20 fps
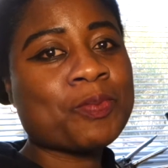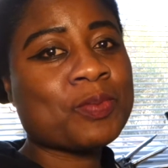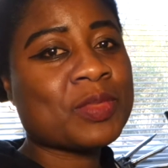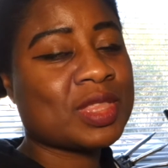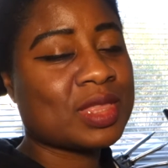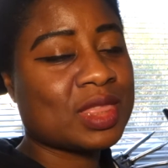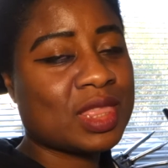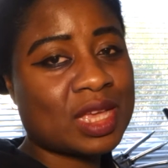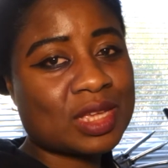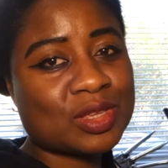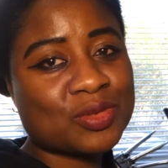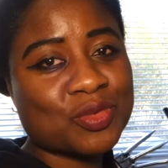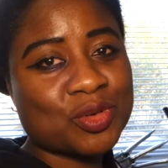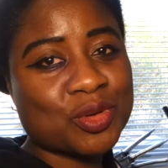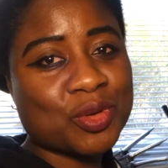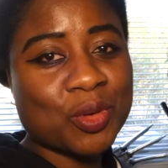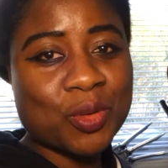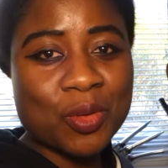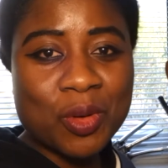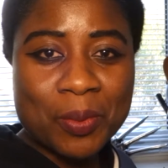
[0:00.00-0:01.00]
And thanks for
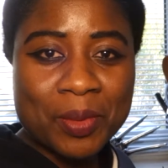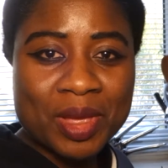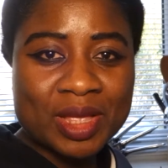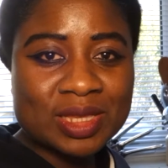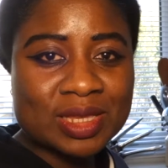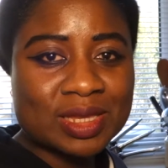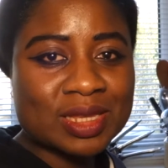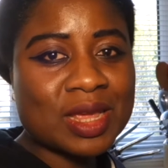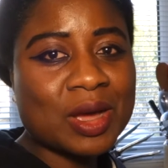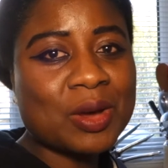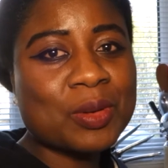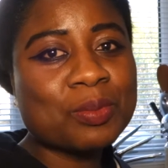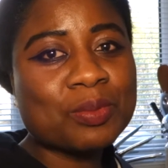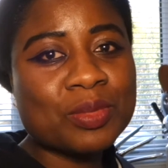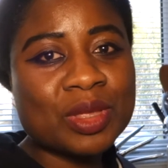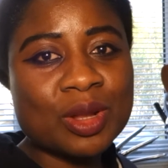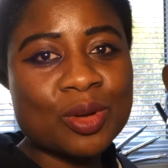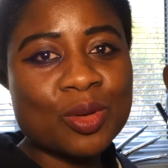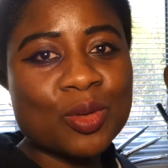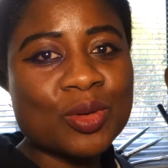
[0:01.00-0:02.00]
your comments down
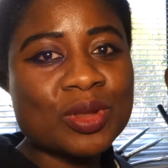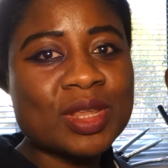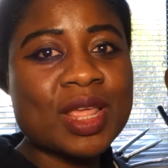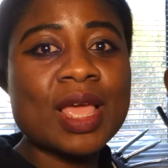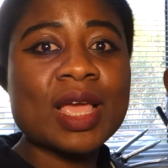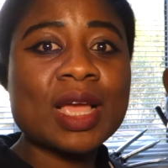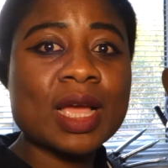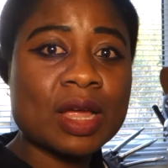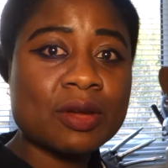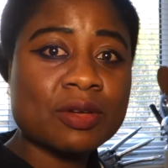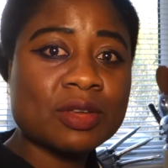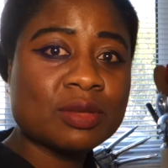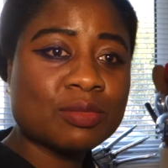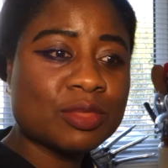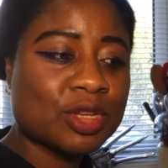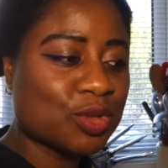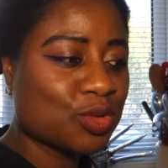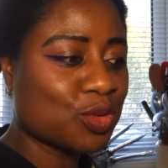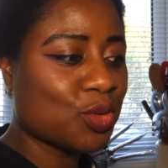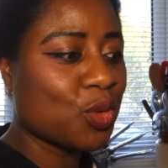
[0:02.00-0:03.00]
below. They encourage
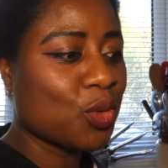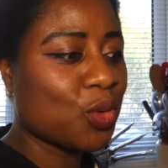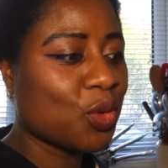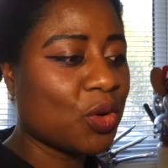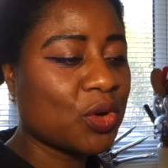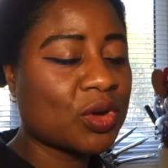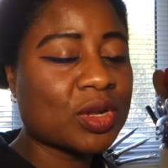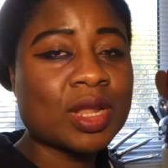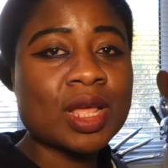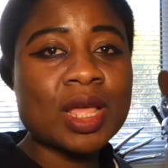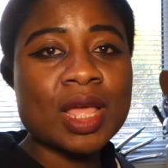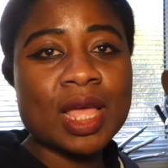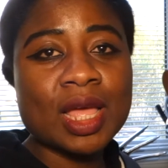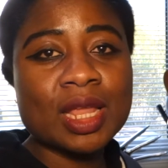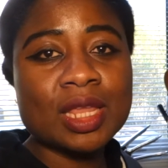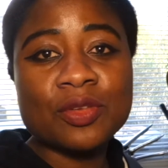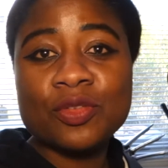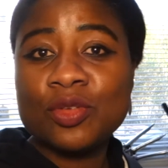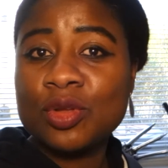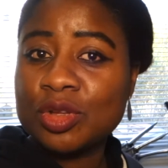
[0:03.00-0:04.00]
me to go on.
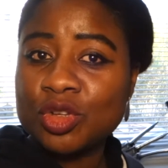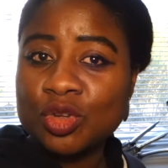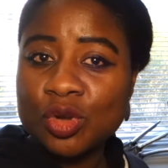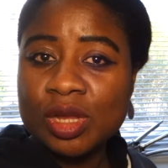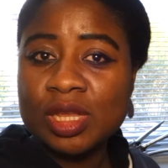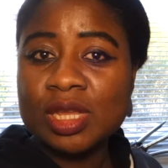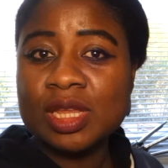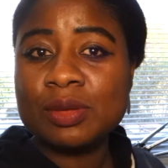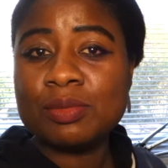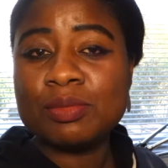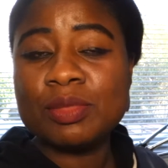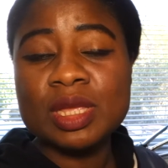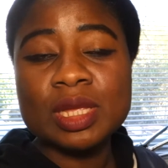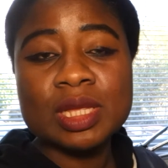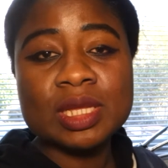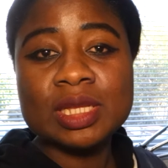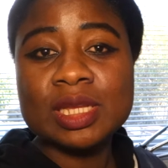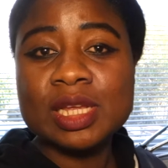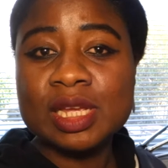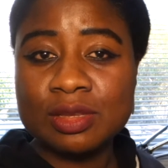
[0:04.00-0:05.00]
And if you're joining
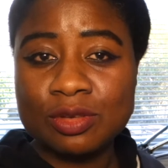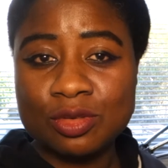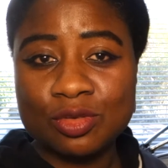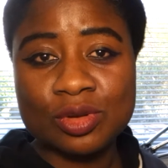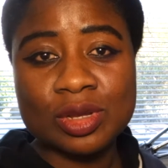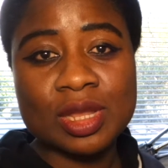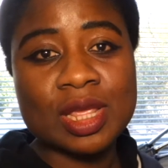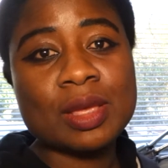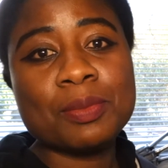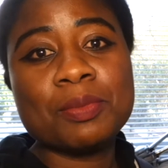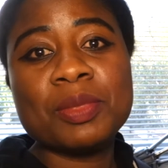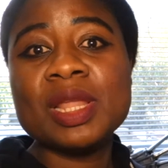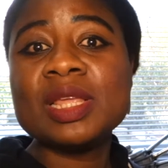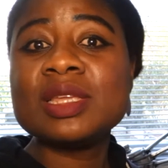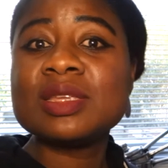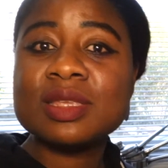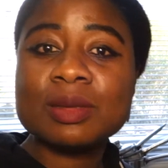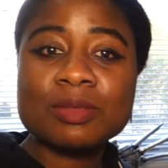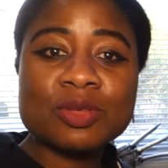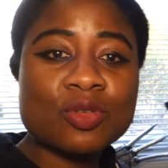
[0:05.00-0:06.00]
me just today,
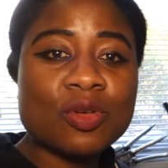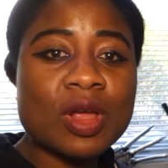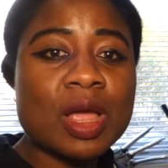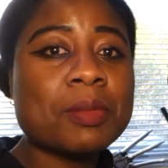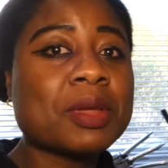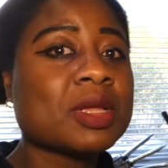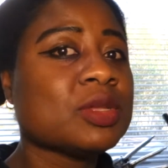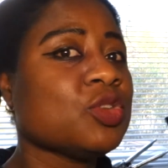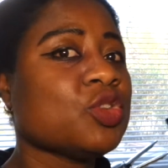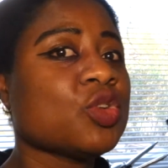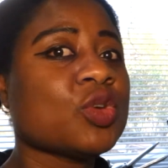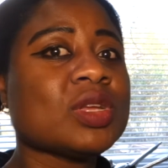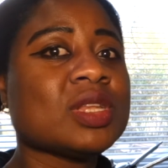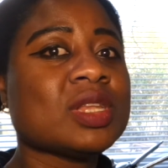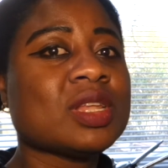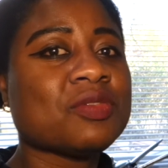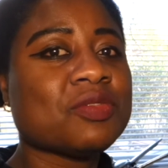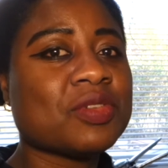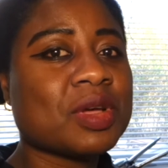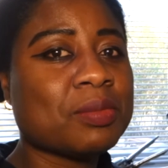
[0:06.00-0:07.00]
please subscribe and join
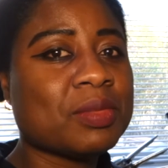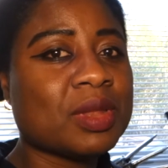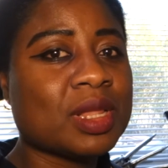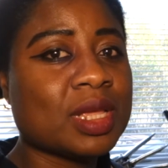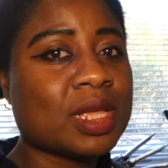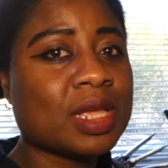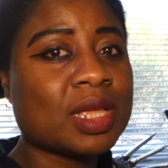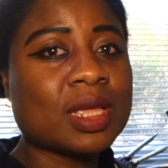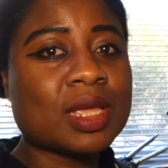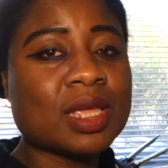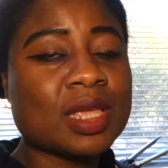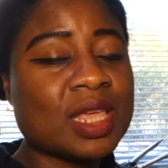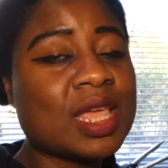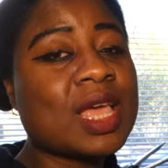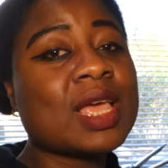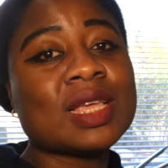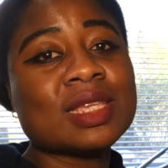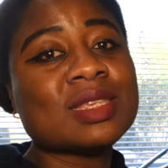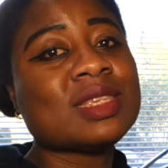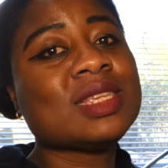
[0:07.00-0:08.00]
the family.
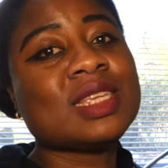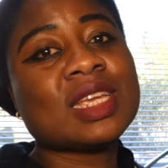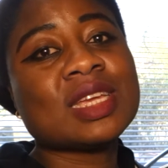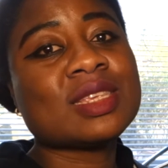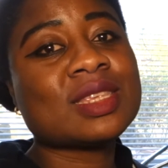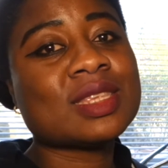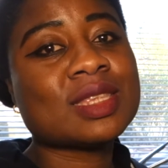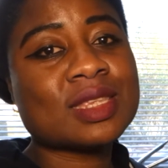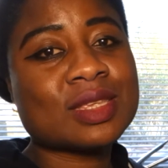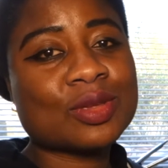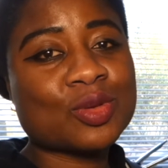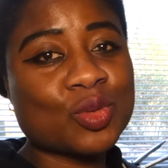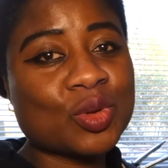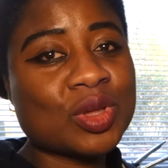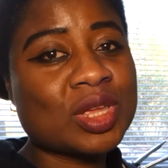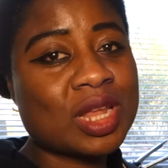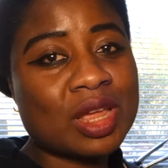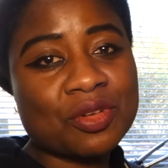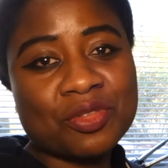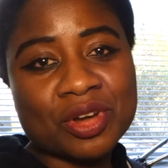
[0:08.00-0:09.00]
Here is Just
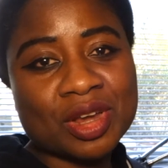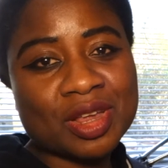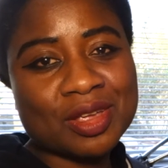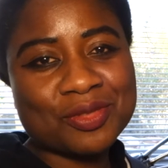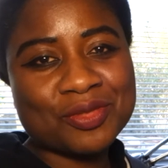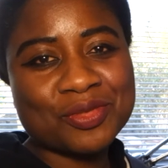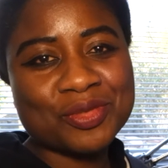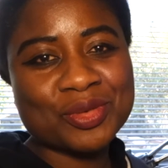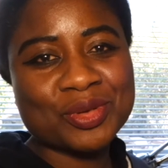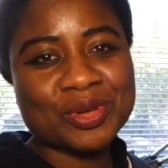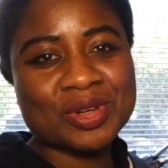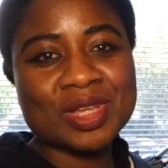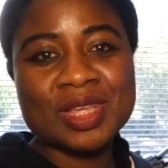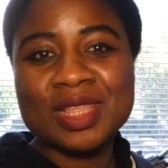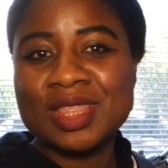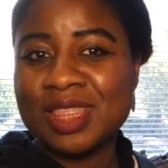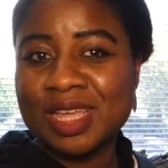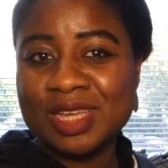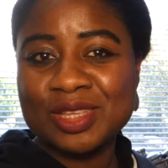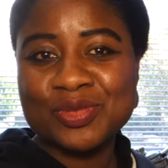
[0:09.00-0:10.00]
Cooking African Food.
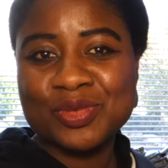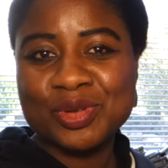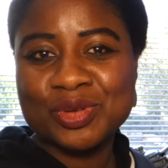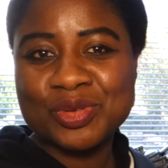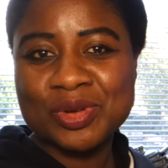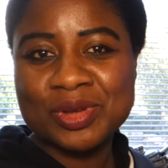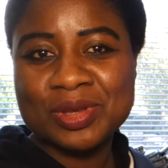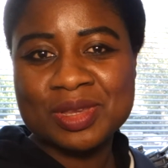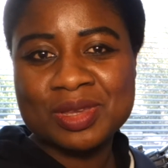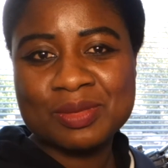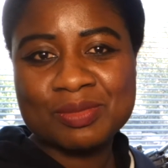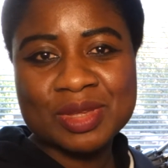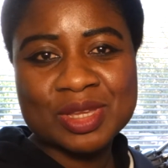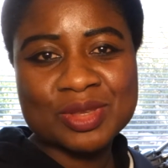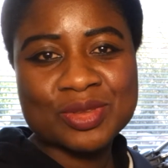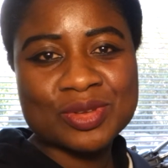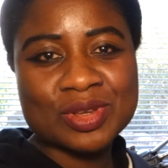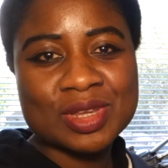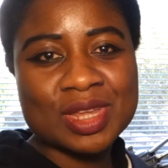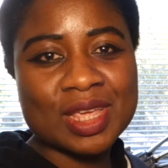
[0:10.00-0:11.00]
Thanks for joining me
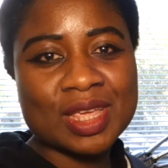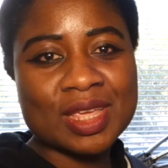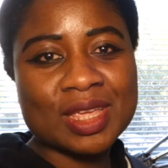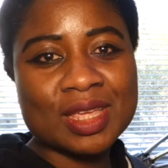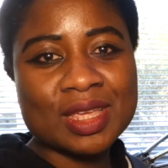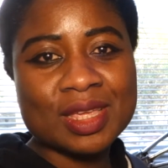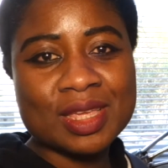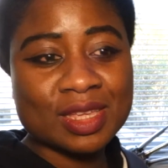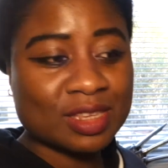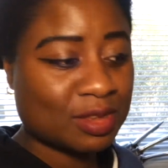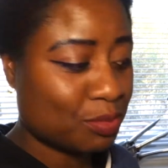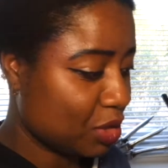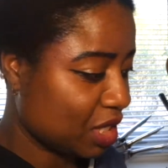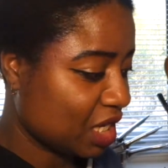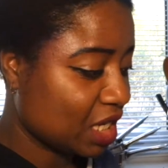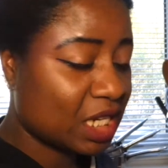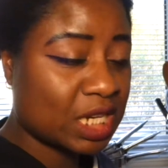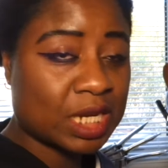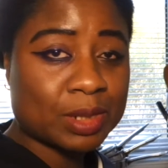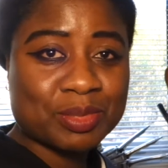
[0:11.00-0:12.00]
today. It's
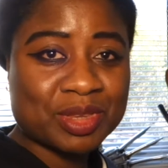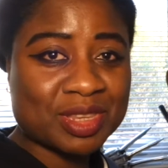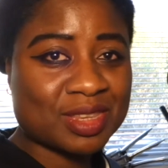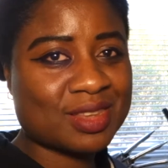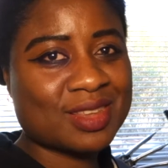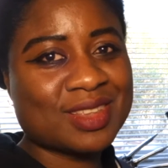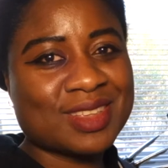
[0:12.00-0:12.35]
been Chips.